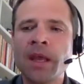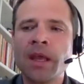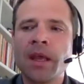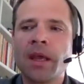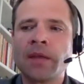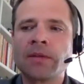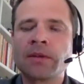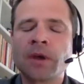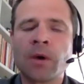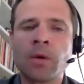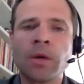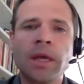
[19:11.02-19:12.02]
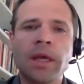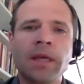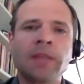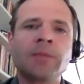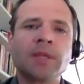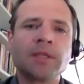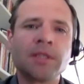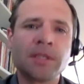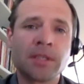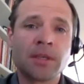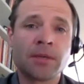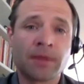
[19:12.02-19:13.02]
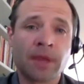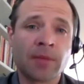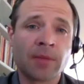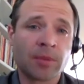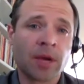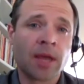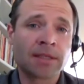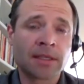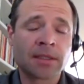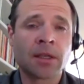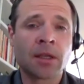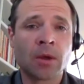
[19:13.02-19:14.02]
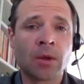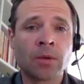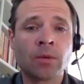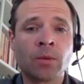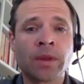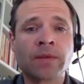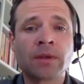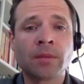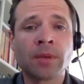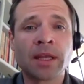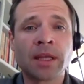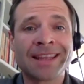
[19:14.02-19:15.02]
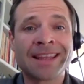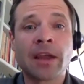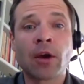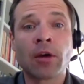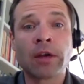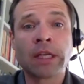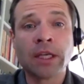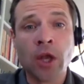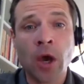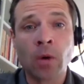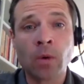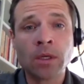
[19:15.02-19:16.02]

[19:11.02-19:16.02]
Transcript: And so it's much easier for them to process a loan with somebody that they already know.